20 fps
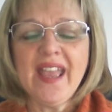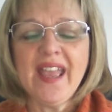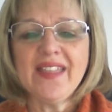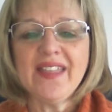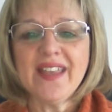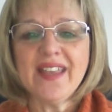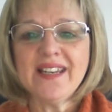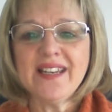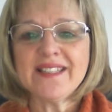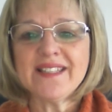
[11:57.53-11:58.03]

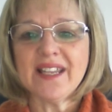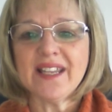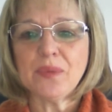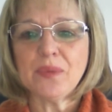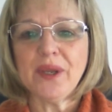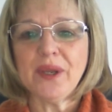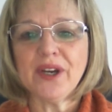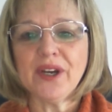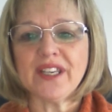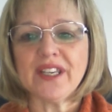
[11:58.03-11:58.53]
and that is that
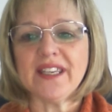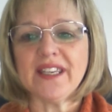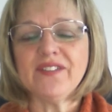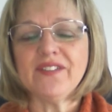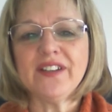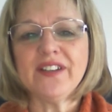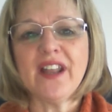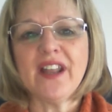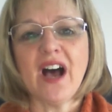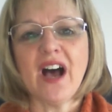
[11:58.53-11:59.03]
we are
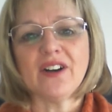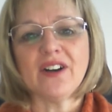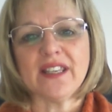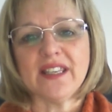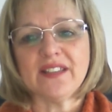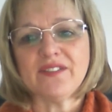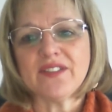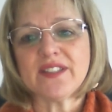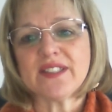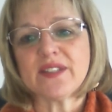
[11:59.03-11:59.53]
given our
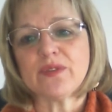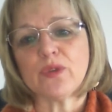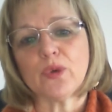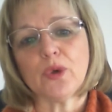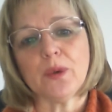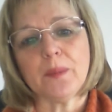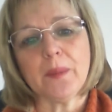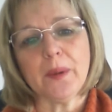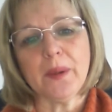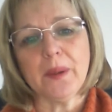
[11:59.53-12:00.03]
gifts
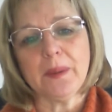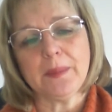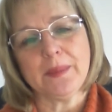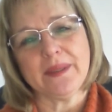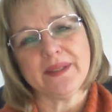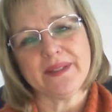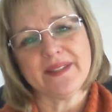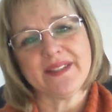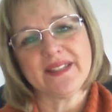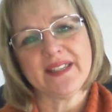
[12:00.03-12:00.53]
for a
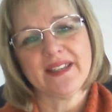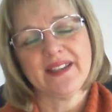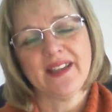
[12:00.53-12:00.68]
purpose.